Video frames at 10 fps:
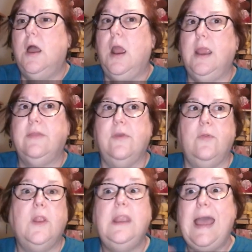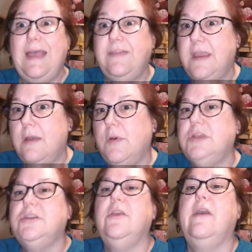Alright, so the last thing I want
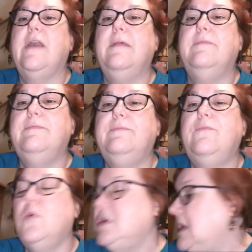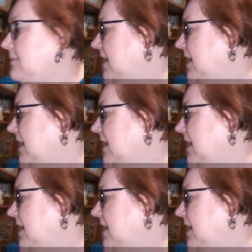to show you, I got 14